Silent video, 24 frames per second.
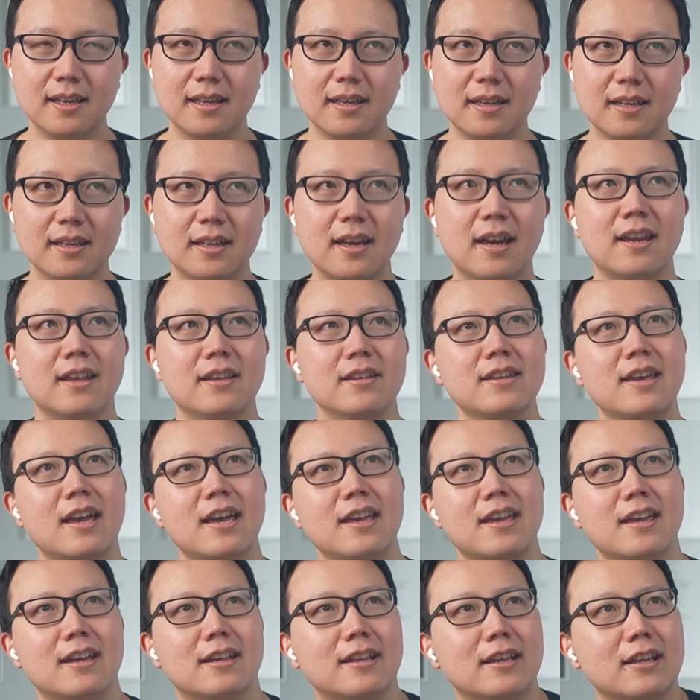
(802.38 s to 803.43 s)
got it.
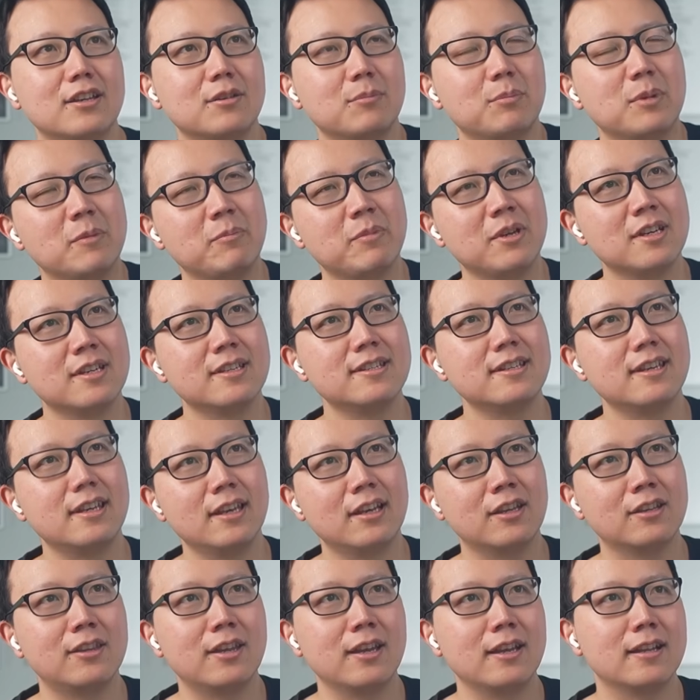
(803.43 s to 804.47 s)
Yeah. Like because it
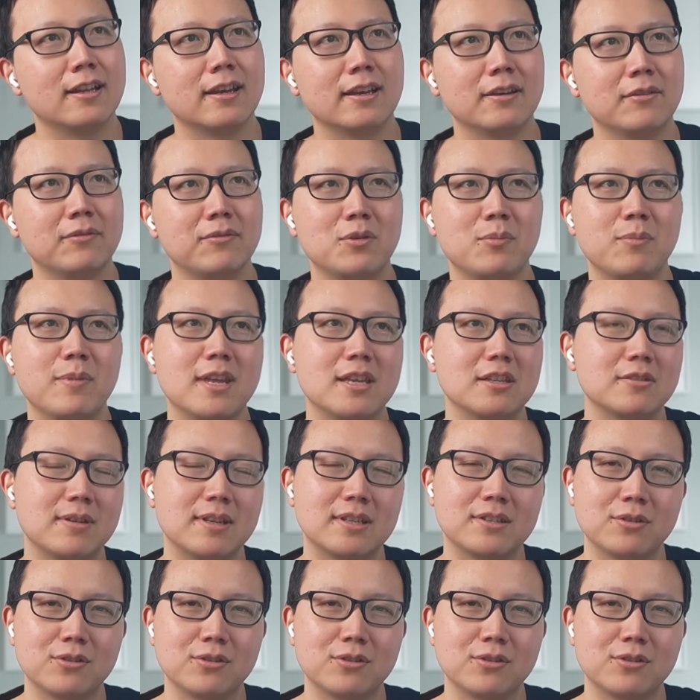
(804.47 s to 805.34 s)
could take like a few minutes, right?